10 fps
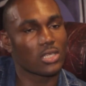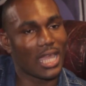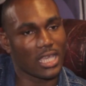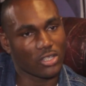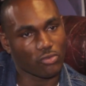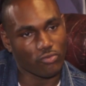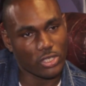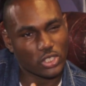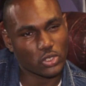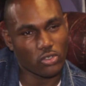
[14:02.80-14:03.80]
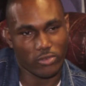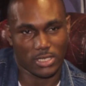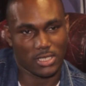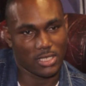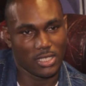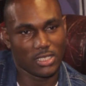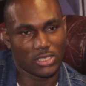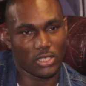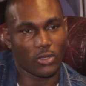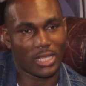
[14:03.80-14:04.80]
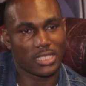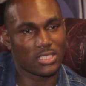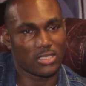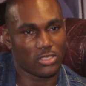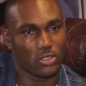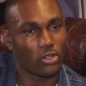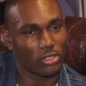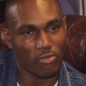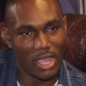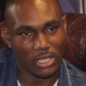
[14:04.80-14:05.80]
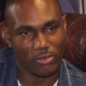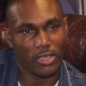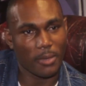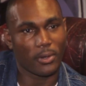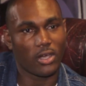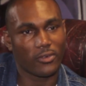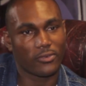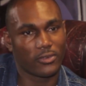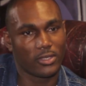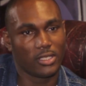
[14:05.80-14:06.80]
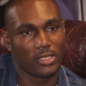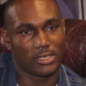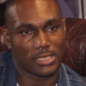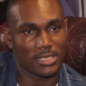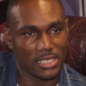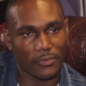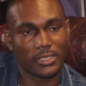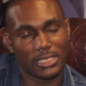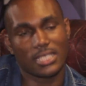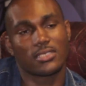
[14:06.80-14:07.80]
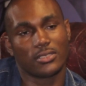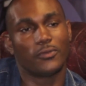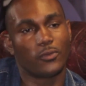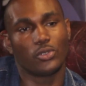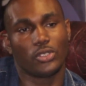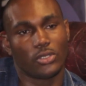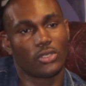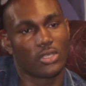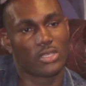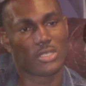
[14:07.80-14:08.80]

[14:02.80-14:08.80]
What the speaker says: those are like reassurance to know that this is, you're on the right career path? Mm-hmm. This is definitely destined for you.